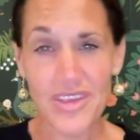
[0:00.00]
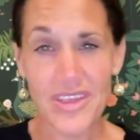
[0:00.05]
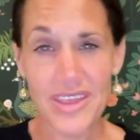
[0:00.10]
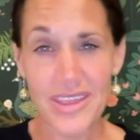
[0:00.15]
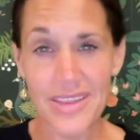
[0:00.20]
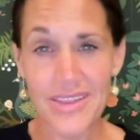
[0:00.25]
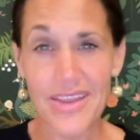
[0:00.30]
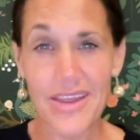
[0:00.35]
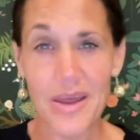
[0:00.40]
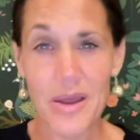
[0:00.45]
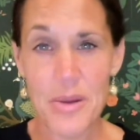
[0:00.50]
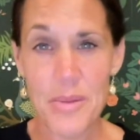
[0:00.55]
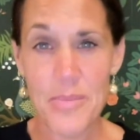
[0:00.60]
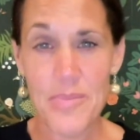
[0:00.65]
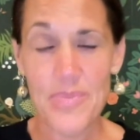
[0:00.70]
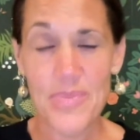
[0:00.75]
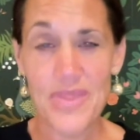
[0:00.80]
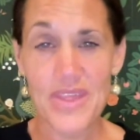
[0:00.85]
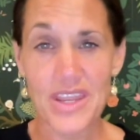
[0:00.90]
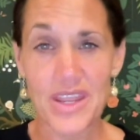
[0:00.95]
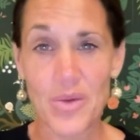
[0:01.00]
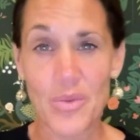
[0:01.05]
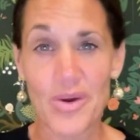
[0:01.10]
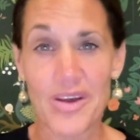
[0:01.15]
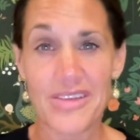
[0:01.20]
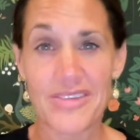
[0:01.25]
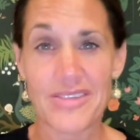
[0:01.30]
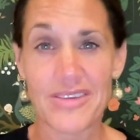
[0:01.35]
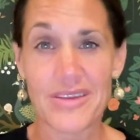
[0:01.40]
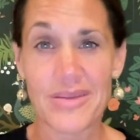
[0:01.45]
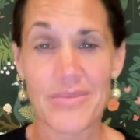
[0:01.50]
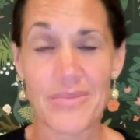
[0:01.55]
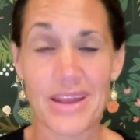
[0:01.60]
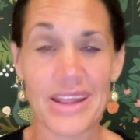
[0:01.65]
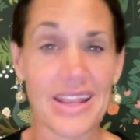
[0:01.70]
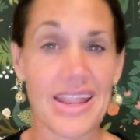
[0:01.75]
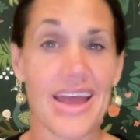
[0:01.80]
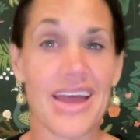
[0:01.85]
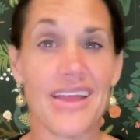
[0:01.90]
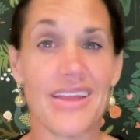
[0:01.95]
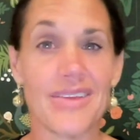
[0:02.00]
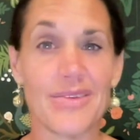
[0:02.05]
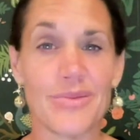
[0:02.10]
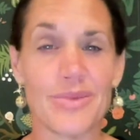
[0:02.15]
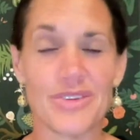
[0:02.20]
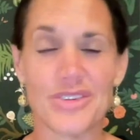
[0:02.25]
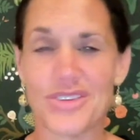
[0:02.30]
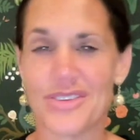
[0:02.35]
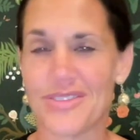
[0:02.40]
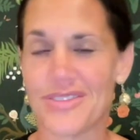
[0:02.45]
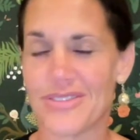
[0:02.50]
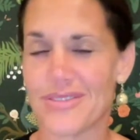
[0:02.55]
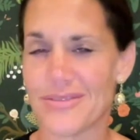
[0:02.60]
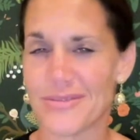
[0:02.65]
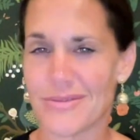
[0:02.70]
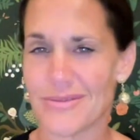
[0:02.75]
income than I was in my net, which is